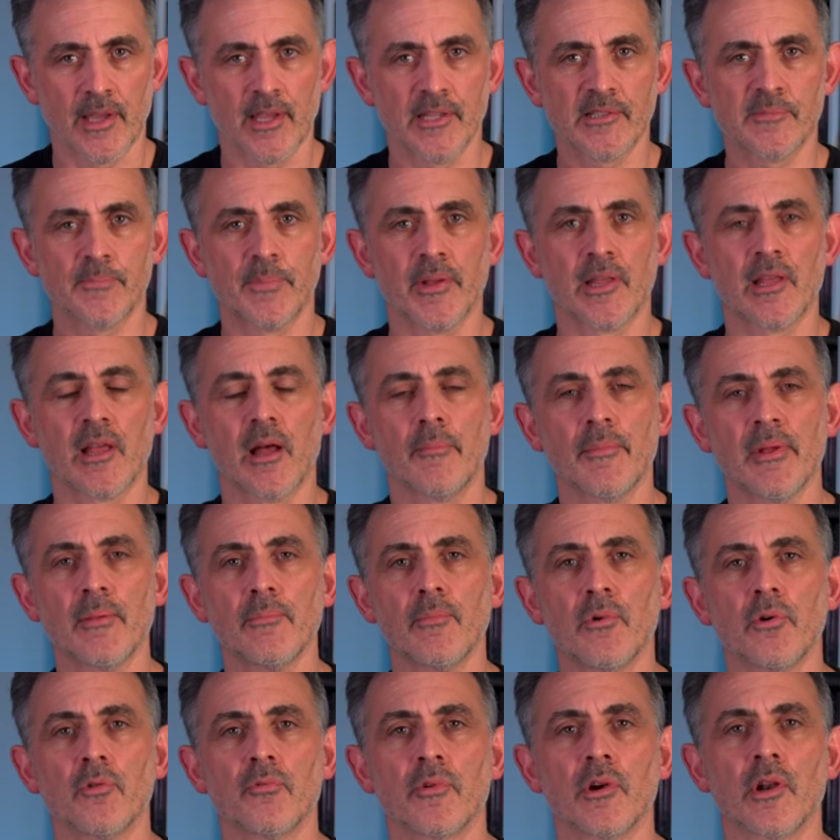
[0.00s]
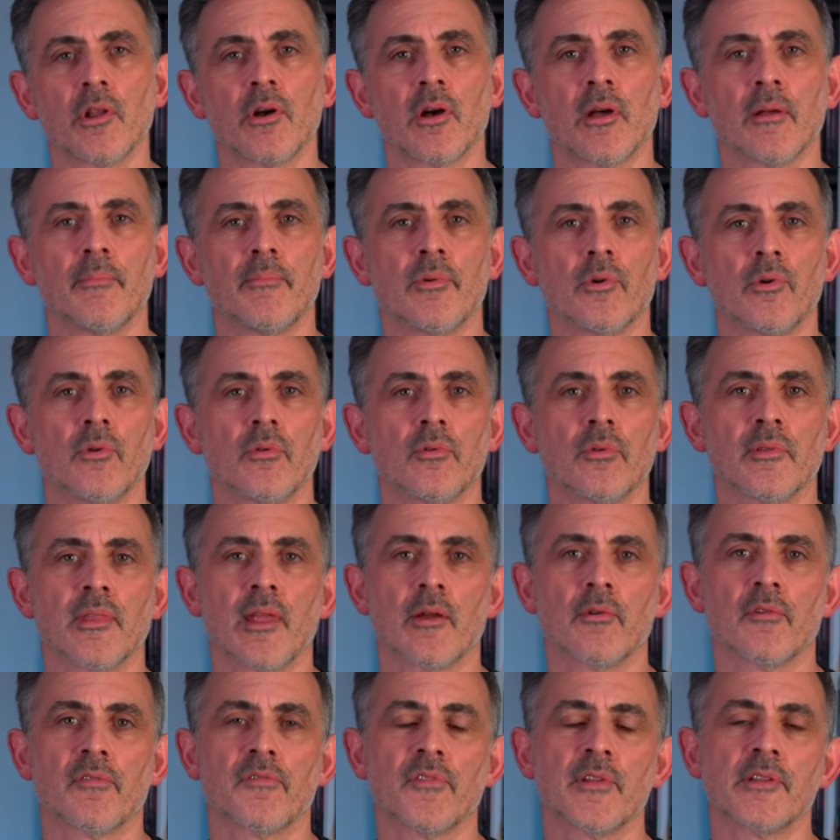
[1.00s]
It's becoming more reliable.
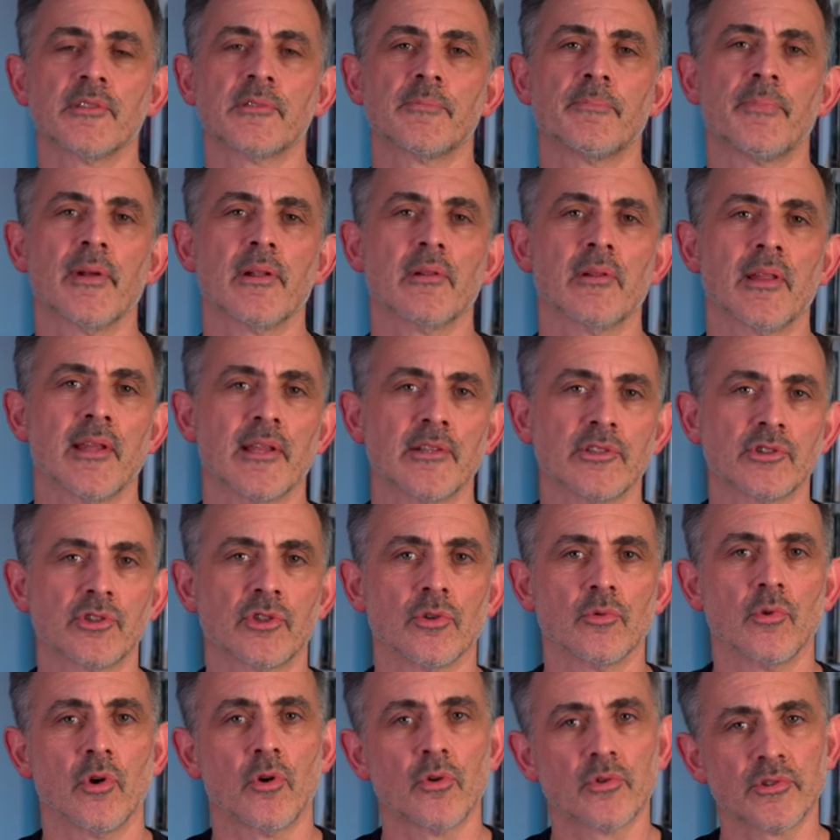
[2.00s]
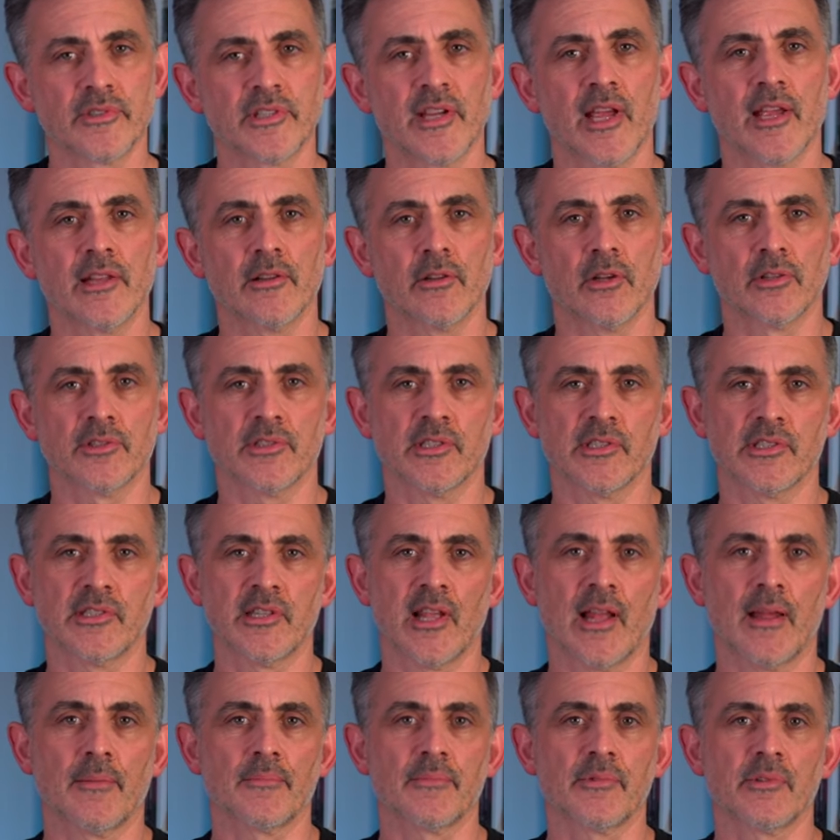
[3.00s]
There are things built into all tech, not just
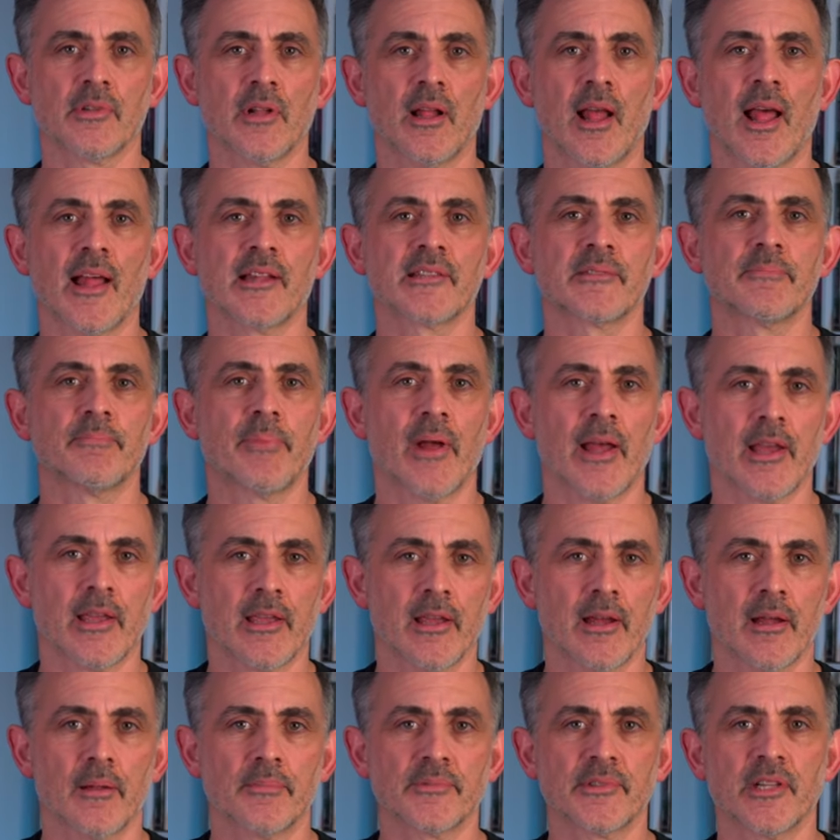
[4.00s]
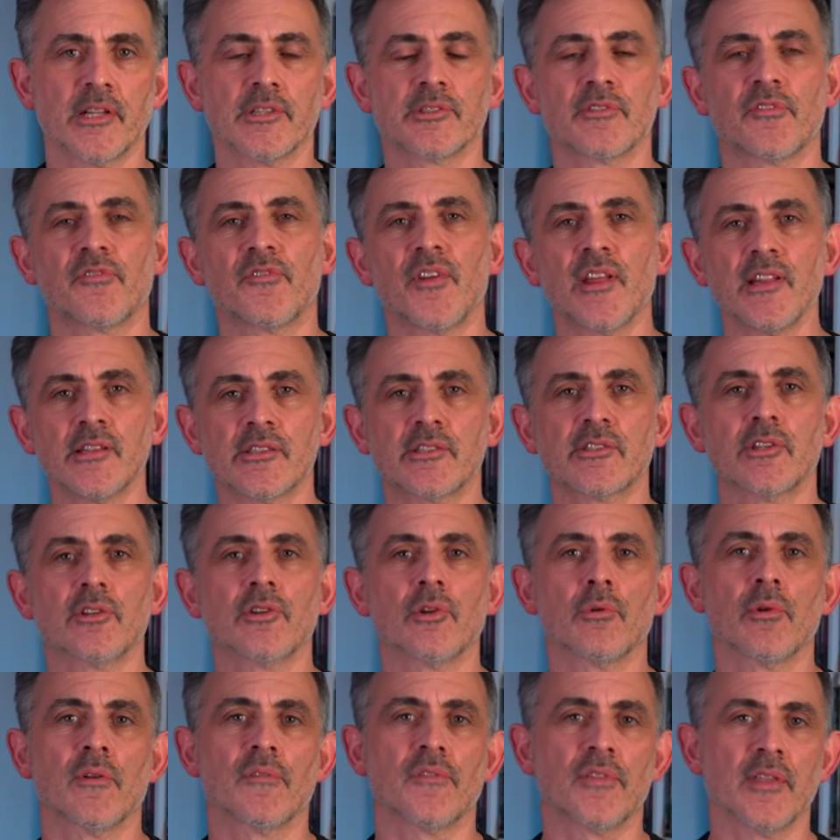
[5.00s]
apps, as backups, as things to
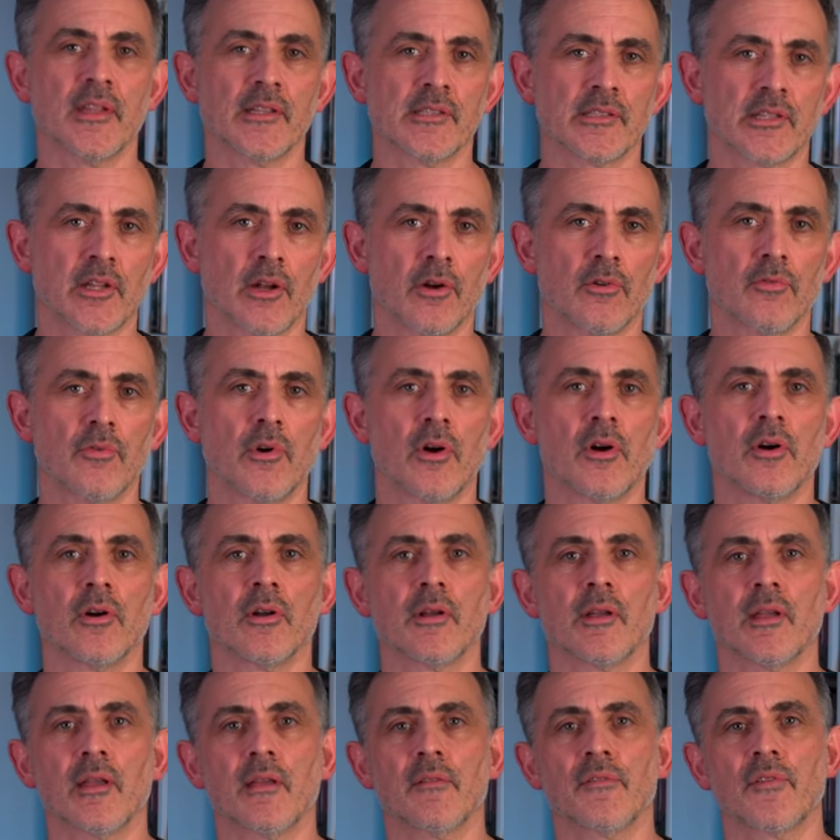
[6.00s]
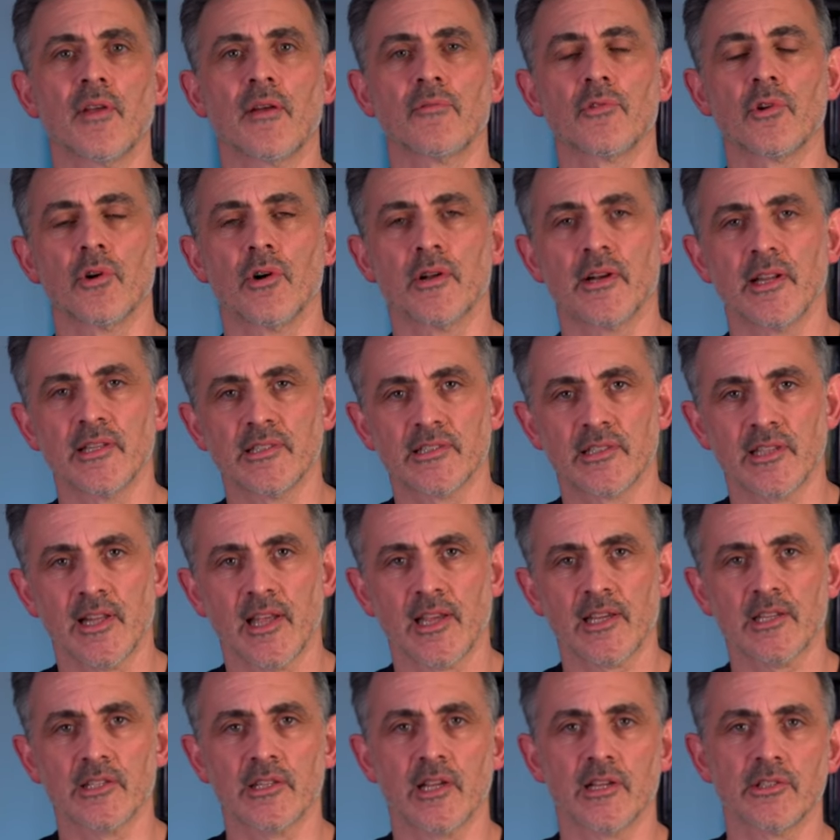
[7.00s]
do if things go wrong, if you haven't got an
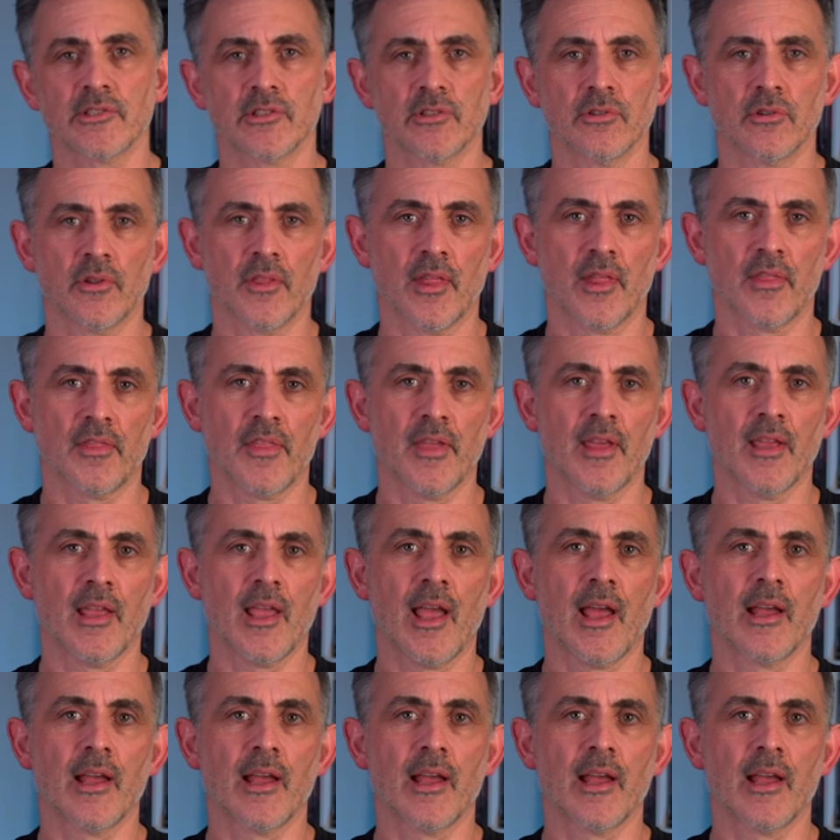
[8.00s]
internet connection, all that thing.